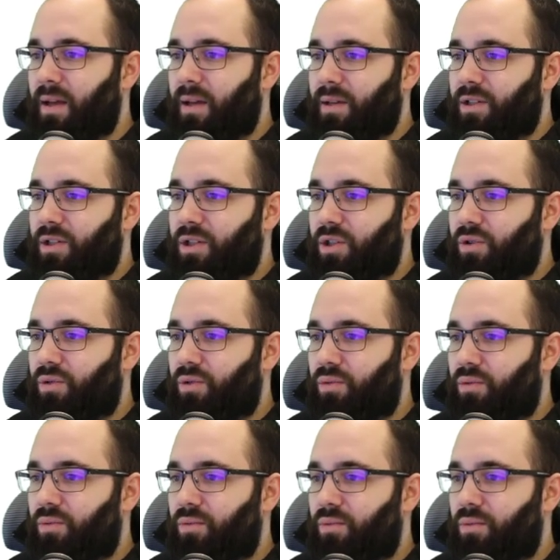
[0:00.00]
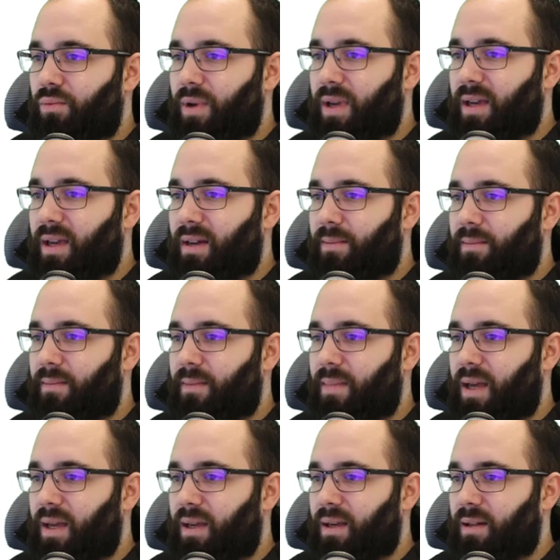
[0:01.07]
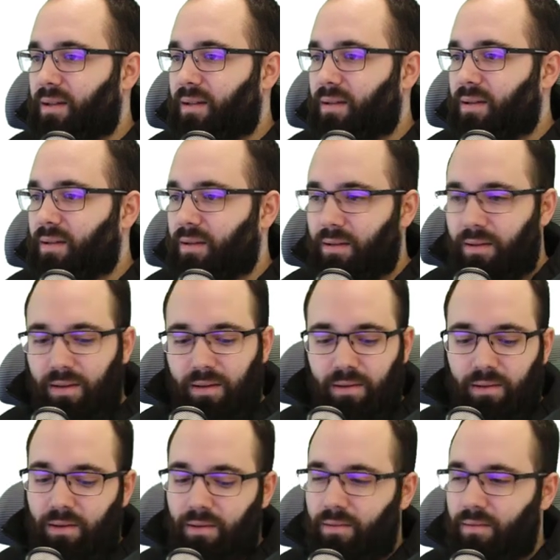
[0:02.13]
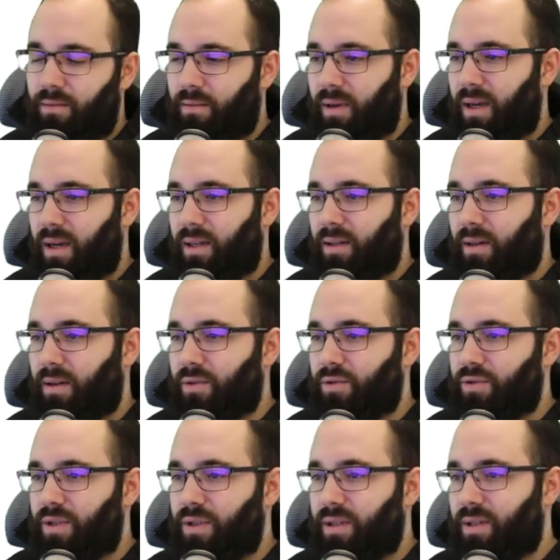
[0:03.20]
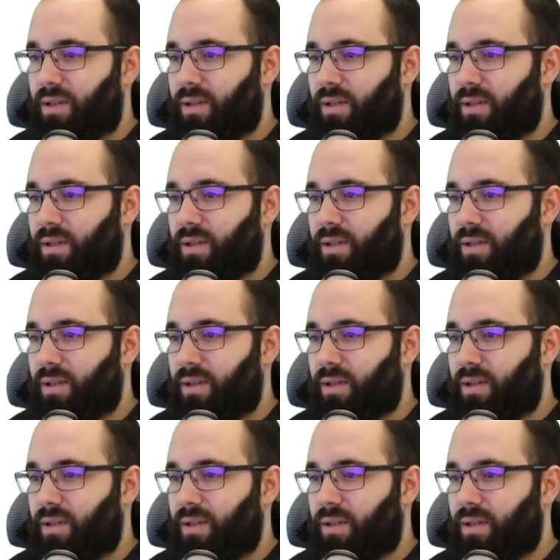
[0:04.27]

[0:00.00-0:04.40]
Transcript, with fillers: So we can make it, I don't know, eight hundred